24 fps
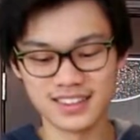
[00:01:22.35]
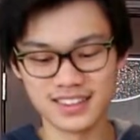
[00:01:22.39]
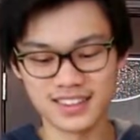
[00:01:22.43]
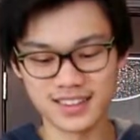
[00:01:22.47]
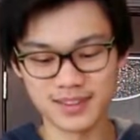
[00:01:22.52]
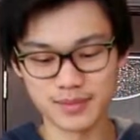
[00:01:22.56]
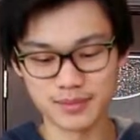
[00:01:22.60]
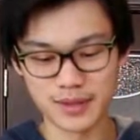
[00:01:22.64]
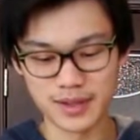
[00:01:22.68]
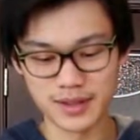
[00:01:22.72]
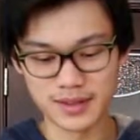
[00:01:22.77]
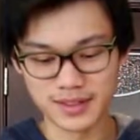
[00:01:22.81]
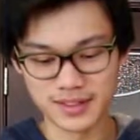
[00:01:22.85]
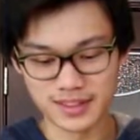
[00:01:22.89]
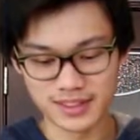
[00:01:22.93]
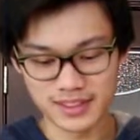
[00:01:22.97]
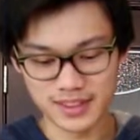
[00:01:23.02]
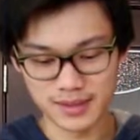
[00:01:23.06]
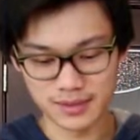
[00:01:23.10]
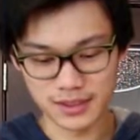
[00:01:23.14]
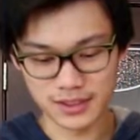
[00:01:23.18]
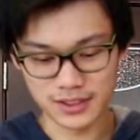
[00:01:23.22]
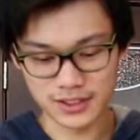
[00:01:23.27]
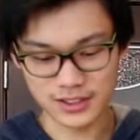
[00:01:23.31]
I made
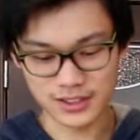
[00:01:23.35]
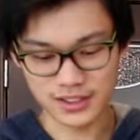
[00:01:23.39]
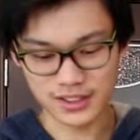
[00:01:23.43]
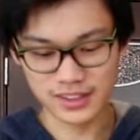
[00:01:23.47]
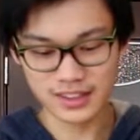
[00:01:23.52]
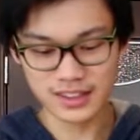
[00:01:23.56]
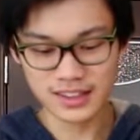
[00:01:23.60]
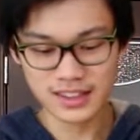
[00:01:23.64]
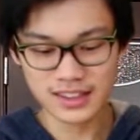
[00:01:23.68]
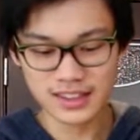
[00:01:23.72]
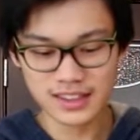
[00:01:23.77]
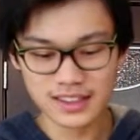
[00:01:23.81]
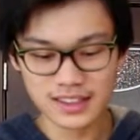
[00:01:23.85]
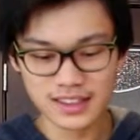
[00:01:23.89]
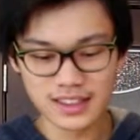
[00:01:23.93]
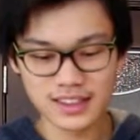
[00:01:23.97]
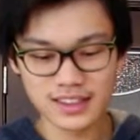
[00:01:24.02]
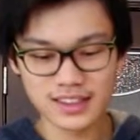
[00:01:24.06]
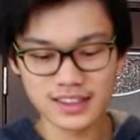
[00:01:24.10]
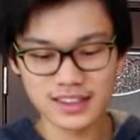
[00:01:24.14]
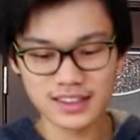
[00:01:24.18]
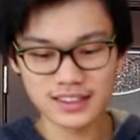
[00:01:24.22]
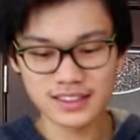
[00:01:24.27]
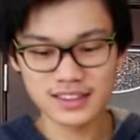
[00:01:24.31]
some extra
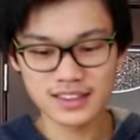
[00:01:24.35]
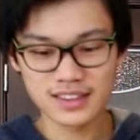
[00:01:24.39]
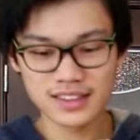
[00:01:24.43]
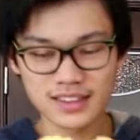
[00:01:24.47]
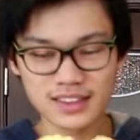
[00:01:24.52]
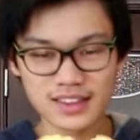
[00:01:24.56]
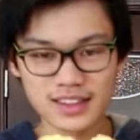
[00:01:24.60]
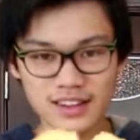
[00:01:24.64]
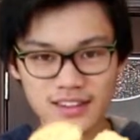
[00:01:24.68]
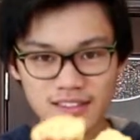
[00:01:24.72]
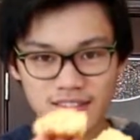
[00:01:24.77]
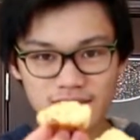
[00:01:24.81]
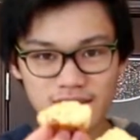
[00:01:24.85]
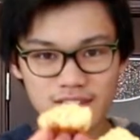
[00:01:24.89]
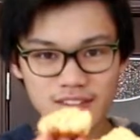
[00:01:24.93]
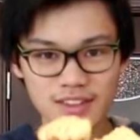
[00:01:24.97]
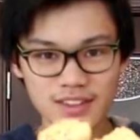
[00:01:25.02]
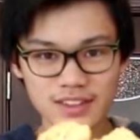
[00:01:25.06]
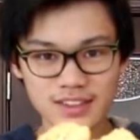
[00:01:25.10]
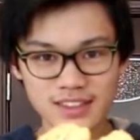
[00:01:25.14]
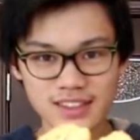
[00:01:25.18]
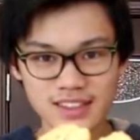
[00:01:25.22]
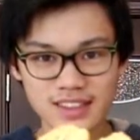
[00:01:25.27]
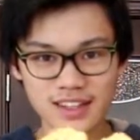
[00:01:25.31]
and have,
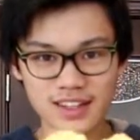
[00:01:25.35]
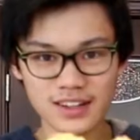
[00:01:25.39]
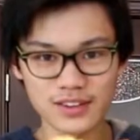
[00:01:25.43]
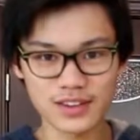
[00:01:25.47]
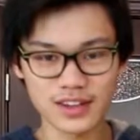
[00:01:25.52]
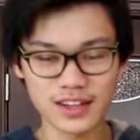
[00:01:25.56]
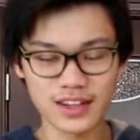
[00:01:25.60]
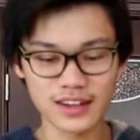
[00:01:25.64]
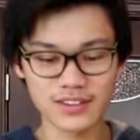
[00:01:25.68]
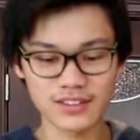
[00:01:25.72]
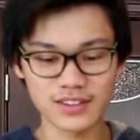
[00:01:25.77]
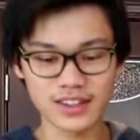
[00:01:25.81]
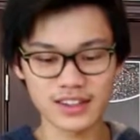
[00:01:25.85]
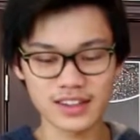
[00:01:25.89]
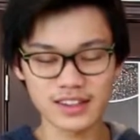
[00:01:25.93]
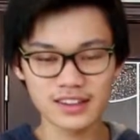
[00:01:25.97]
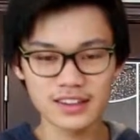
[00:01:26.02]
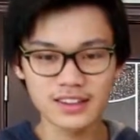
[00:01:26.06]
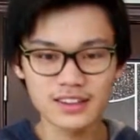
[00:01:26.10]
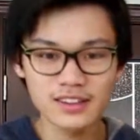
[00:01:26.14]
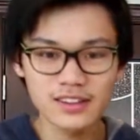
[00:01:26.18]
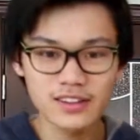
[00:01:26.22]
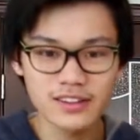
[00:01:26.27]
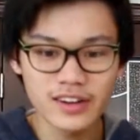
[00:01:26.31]
you see how they have like
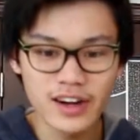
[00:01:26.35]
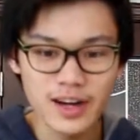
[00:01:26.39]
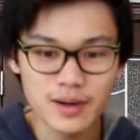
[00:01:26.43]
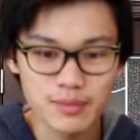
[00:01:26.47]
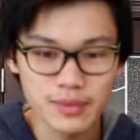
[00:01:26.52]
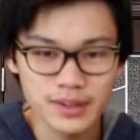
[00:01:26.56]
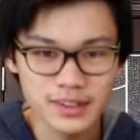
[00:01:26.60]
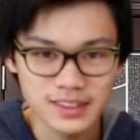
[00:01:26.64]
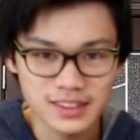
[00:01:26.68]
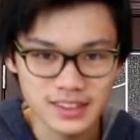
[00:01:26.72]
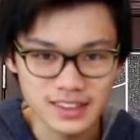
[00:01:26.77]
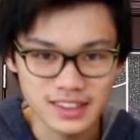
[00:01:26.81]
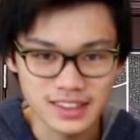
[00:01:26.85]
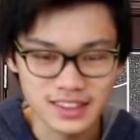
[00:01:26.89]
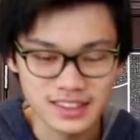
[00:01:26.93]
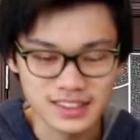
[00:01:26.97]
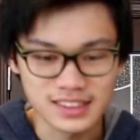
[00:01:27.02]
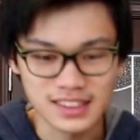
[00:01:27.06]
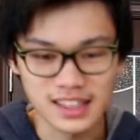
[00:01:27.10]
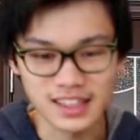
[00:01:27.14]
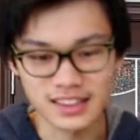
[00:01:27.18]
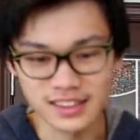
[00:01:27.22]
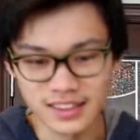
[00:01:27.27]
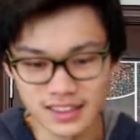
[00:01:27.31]
little cranberries on the
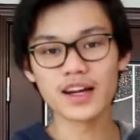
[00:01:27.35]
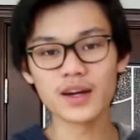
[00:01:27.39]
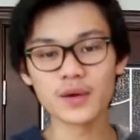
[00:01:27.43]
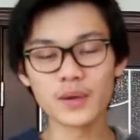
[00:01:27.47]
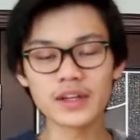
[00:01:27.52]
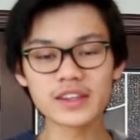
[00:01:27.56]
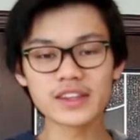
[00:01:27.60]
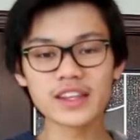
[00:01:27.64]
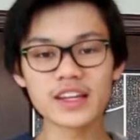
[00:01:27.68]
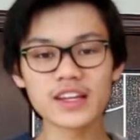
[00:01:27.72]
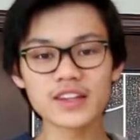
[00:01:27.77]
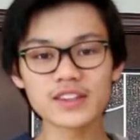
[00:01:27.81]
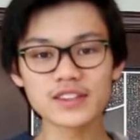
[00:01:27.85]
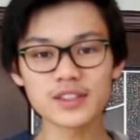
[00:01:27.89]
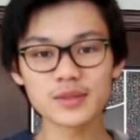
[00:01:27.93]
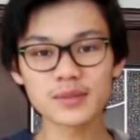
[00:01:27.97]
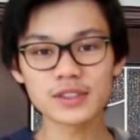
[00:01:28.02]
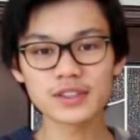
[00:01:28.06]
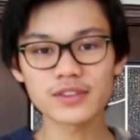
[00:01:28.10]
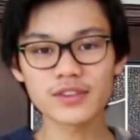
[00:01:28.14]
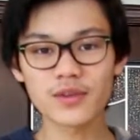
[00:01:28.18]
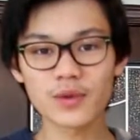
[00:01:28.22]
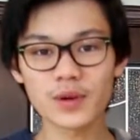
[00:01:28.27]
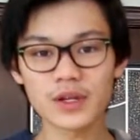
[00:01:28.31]
inside. Anyway, thank you so
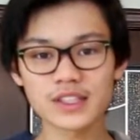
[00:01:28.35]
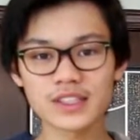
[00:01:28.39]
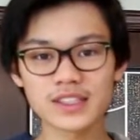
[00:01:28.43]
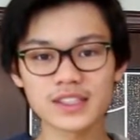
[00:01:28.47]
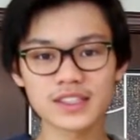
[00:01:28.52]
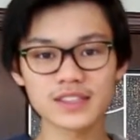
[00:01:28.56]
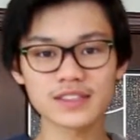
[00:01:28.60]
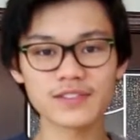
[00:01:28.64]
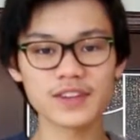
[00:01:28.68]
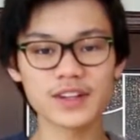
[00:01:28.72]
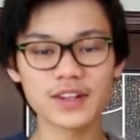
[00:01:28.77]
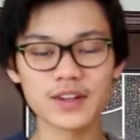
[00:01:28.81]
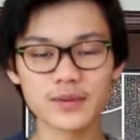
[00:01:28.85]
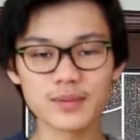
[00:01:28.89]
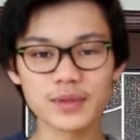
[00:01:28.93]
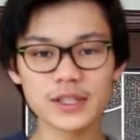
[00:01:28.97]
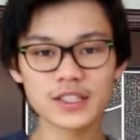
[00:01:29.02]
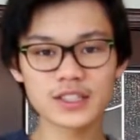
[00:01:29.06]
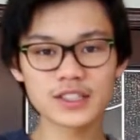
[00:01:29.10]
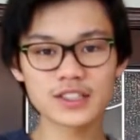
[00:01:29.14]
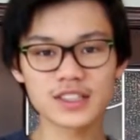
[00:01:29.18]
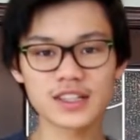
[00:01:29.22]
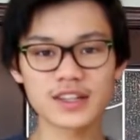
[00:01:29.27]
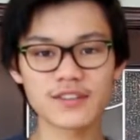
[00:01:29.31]
much for watching this video. Be
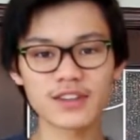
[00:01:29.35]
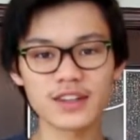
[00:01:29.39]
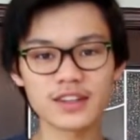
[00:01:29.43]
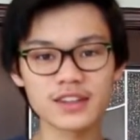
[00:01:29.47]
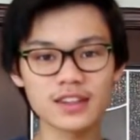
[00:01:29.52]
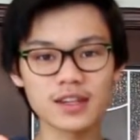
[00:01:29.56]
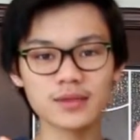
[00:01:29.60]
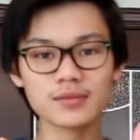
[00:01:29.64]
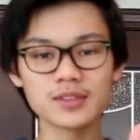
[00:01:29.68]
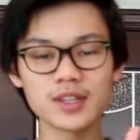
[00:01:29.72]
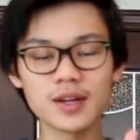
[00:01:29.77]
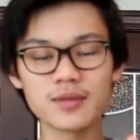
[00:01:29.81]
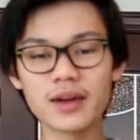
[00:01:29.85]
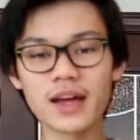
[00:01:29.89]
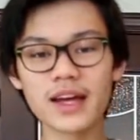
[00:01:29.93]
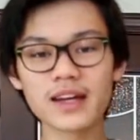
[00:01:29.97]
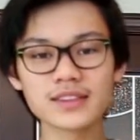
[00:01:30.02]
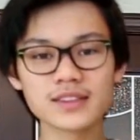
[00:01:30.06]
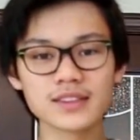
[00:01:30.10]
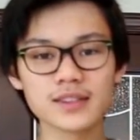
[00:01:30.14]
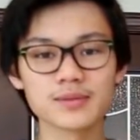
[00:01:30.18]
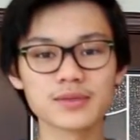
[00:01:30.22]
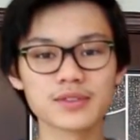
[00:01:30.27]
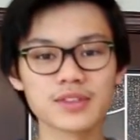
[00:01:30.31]
sure to give it a thumbs up
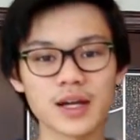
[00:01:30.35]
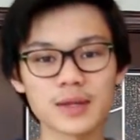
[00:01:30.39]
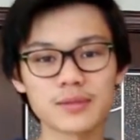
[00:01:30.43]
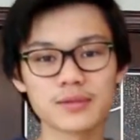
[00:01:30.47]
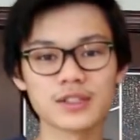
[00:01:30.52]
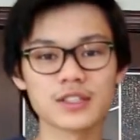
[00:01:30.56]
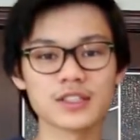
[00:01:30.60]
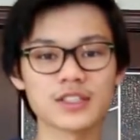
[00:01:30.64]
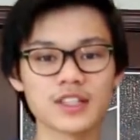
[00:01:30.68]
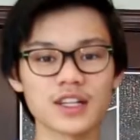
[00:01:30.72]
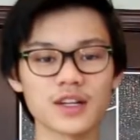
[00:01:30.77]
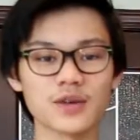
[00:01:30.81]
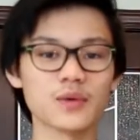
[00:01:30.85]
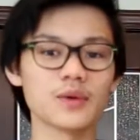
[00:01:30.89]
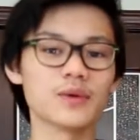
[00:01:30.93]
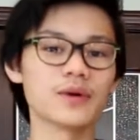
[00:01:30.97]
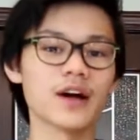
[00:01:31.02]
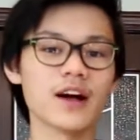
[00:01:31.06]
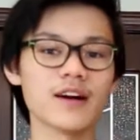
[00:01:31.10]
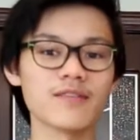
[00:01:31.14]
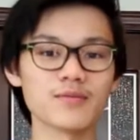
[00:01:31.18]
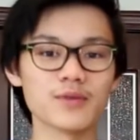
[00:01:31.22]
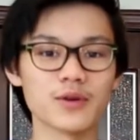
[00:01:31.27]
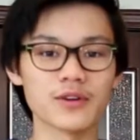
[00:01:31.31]
and subscribe to this channel.
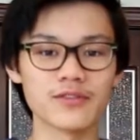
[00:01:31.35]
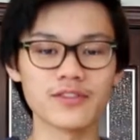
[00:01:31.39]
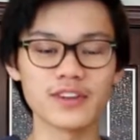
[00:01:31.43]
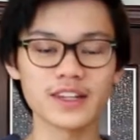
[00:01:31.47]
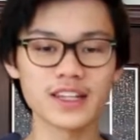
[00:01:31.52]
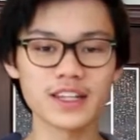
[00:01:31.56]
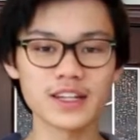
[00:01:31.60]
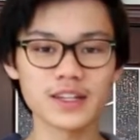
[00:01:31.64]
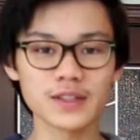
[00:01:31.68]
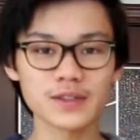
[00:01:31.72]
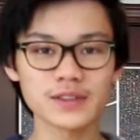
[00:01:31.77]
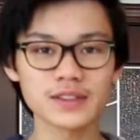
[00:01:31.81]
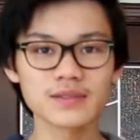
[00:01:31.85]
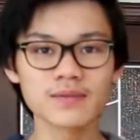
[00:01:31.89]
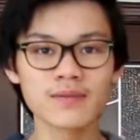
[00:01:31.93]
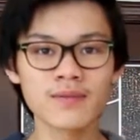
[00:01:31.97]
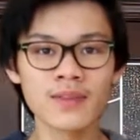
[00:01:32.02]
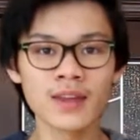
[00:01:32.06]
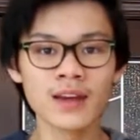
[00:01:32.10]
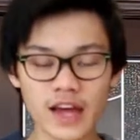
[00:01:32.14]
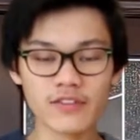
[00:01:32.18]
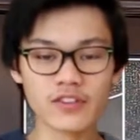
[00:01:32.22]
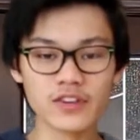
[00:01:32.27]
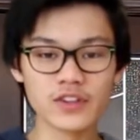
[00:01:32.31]
We'll have more videos.
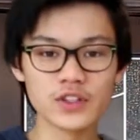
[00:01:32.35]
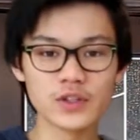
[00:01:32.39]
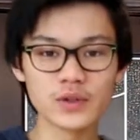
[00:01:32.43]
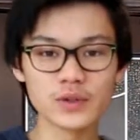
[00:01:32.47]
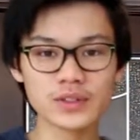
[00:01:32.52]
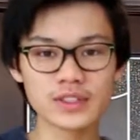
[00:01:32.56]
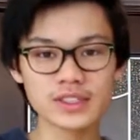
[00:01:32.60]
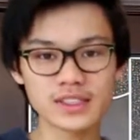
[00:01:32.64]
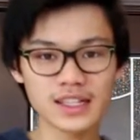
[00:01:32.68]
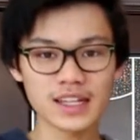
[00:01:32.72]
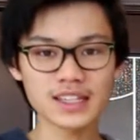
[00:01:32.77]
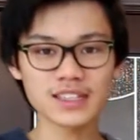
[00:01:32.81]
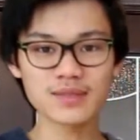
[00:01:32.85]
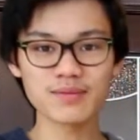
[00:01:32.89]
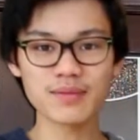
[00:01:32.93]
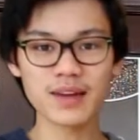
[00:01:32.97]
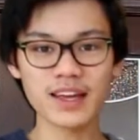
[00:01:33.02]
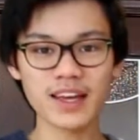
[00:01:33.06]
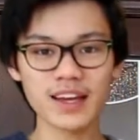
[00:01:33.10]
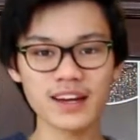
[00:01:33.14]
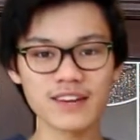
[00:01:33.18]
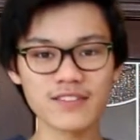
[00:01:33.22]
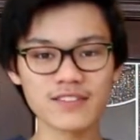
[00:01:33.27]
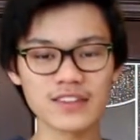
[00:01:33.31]
If you do decide to
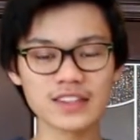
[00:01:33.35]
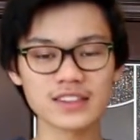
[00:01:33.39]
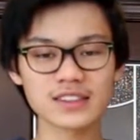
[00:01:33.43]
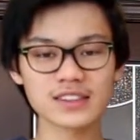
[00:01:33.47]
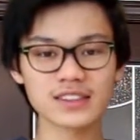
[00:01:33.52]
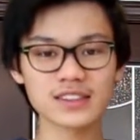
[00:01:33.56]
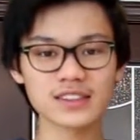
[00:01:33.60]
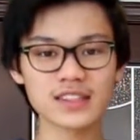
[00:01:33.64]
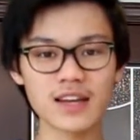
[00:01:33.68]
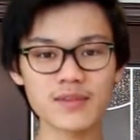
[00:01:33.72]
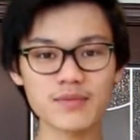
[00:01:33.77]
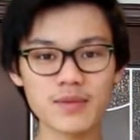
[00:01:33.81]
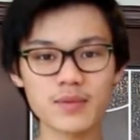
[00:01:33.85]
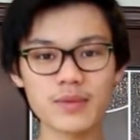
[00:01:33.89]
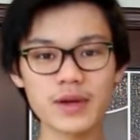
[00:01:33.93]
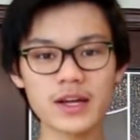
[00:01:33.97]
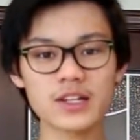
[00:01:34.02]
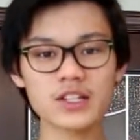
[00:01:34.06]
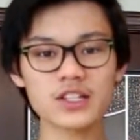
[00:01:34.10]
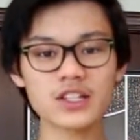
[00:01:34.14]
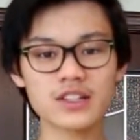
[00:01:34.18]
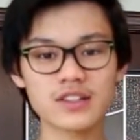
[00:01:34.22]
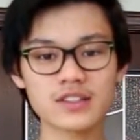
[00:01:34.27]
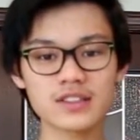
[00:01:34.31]
make any of these, send me
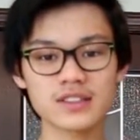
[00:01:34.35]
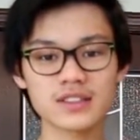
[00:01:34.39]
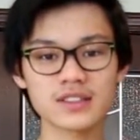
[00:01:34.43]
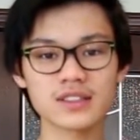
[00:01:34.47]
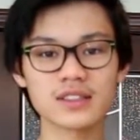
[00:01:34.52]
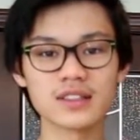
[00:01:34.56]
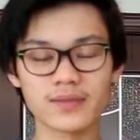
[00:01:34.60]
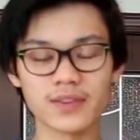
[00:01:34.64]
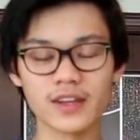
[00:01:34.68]
pictures.